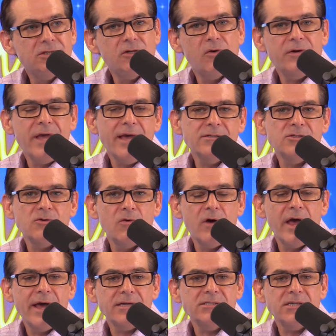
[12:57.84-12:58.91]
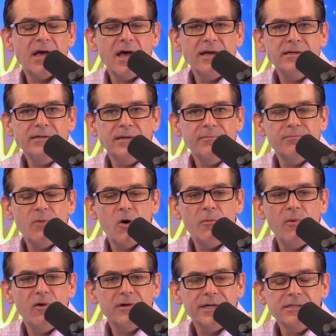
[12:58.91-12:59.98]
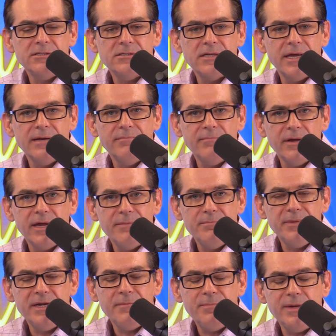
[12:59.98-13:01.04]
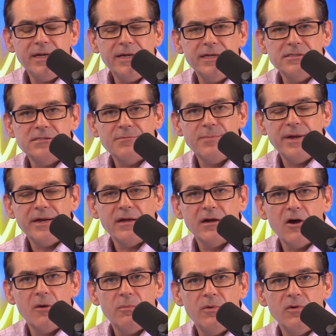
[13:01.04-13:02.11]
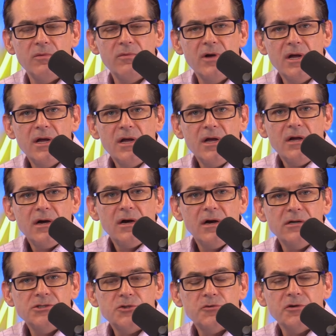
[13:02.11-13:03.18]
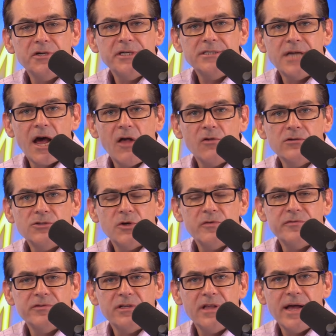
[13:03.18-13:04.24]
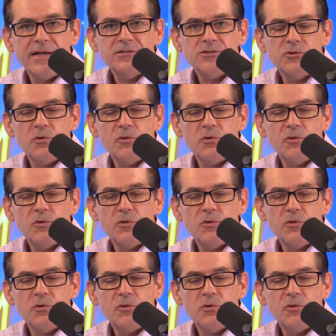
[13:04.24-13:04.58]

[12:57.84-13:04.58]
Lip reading: So Exxon Mobil gets and BP gets to make a couple trillion dollars over the last